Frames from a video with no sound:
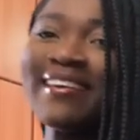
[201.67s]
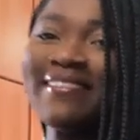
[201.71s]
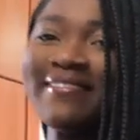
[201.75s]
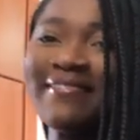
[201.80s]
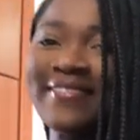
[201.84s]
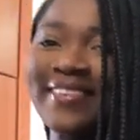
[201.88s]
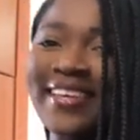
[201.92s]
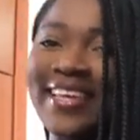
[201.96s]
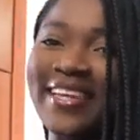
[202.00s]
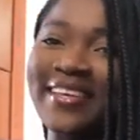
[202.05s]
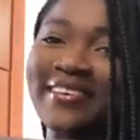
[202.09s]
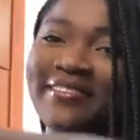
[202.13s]

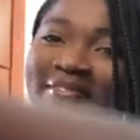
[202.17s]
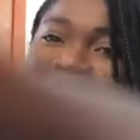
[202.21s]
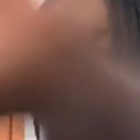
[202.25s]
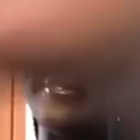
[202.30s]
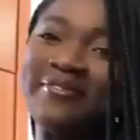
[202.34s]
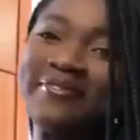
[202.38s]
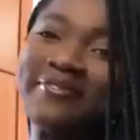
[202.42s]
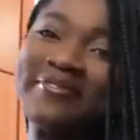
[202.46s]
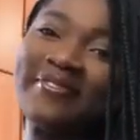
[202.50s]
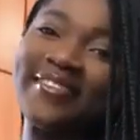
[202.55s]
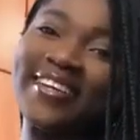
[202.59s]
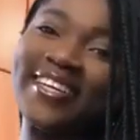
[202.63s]
feeling
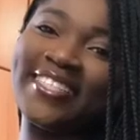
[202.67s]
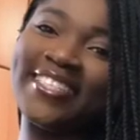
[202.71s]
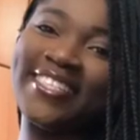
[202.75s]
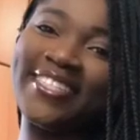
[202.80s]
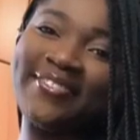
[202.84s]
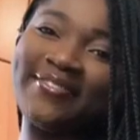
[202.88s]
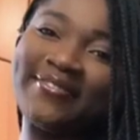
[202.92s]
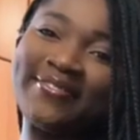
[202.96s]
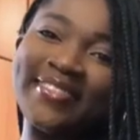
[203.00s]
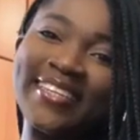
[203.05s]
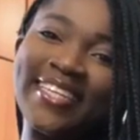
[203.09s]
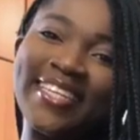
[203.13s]
fresh,
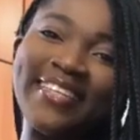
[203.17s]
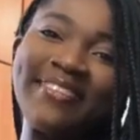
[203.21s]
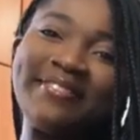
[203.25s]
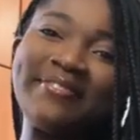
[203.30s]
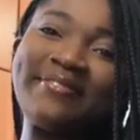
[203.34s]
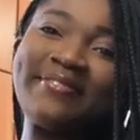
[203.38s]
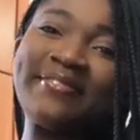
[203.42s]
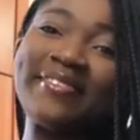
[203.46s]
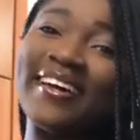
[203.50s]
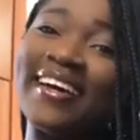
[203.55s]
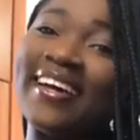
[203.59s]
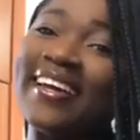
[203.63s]
feeling
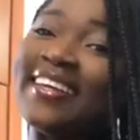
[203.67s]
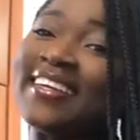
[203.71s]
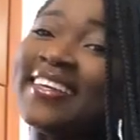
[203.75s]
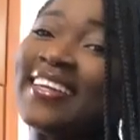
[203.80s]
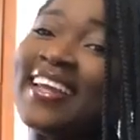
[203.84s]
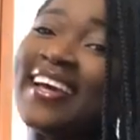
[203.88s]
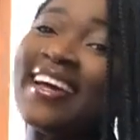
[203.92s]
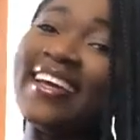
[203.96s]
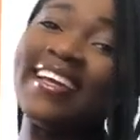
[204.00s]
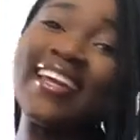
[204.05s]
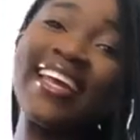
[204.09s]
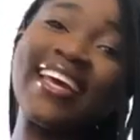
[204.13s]
fine,
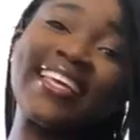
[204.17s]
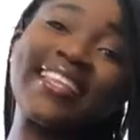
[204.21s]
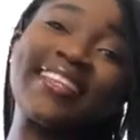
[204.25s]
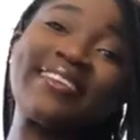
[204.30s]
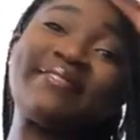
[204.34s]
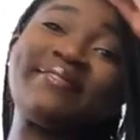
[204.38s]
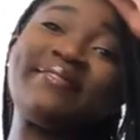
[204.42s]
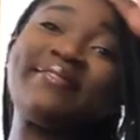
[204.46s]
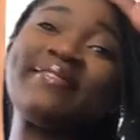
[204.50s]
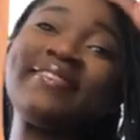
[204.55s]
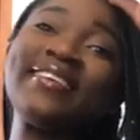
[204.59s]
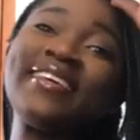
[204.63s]
like, like the
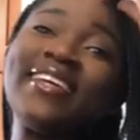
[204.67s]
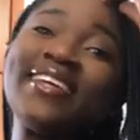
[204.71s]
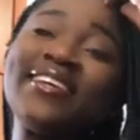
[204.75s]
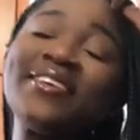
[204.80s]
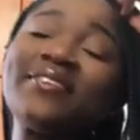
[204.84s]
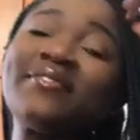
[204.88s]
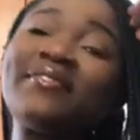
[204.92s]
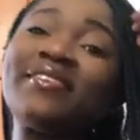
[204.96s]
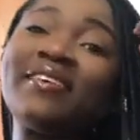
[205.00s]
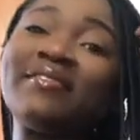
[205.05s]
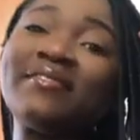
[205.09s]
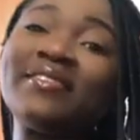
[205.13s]
feeling
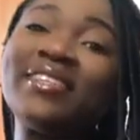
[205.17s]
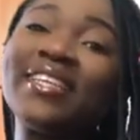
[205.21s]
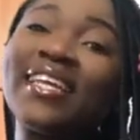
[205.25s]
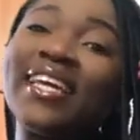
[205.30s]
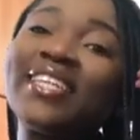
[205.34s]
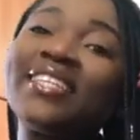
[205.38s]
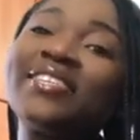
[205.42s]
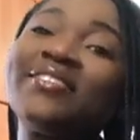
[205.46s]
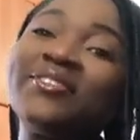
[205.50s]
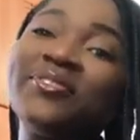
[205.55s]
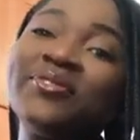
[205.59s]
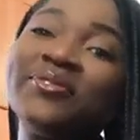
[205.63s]
of having like
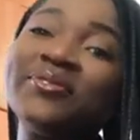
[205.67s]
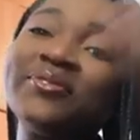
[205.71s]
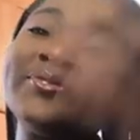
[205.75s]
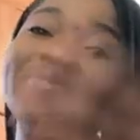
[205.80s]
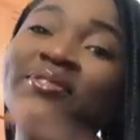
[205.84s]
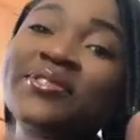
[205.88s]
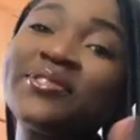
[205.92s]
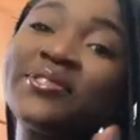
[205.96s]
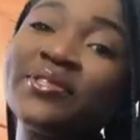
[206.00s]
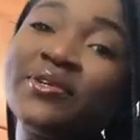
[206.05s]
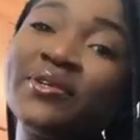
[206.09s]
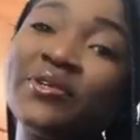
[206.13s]
you know
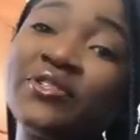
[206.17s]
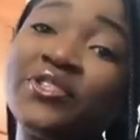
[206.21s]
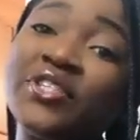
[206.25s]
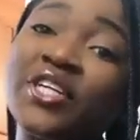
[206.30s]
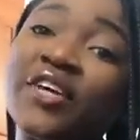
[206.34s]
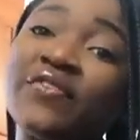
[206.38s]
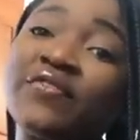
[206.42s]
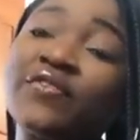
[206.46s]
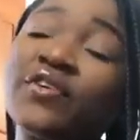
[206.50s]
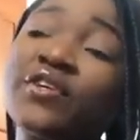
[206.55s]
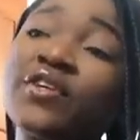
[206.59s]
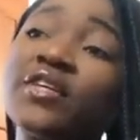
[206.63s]
solo
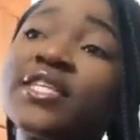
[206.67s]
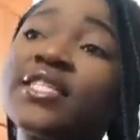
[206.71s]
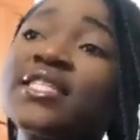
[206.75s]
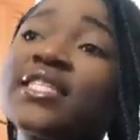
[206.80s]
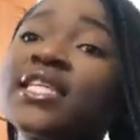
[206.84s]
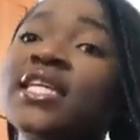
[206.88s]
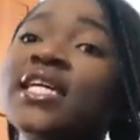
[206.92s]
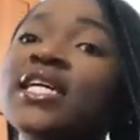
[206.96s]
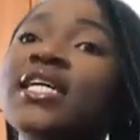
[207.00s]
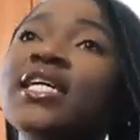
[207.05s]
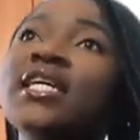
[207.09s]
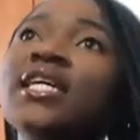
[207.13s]
travel because
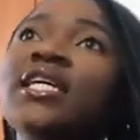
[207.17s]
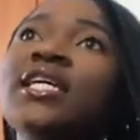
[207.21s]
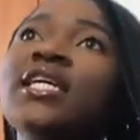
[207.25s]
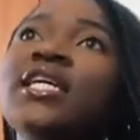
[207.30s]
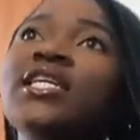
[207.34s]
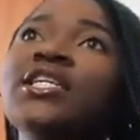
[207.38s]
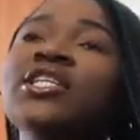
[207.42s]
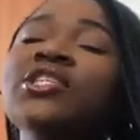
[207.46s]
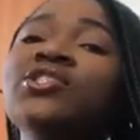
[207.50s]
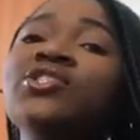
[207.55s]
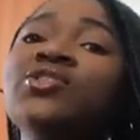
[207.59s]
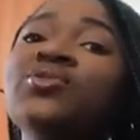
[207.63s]

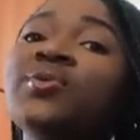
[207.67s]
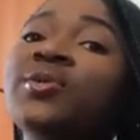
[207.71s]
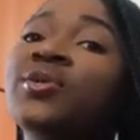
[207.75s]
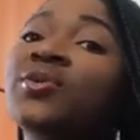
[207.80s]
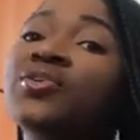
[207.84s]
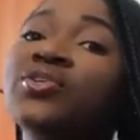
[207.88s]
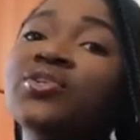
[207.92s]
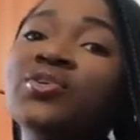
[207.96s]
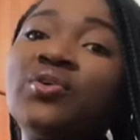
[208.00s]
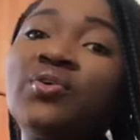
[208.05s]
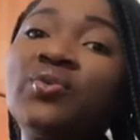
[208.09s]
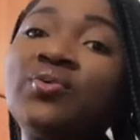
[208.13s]
you do it
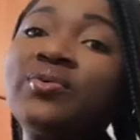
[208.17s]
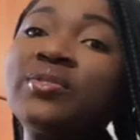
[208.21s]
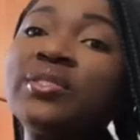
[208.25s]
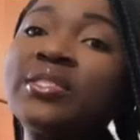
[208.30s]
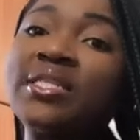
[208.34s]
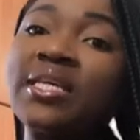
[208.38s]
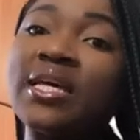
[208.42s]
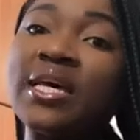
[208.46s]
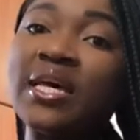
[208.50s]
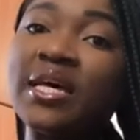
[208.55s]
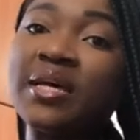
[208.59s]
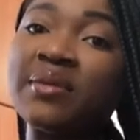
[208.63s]
on your own
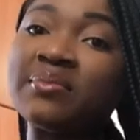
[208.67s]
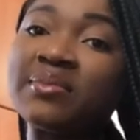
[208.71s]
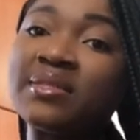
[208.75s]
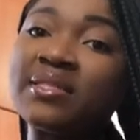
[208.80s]
terms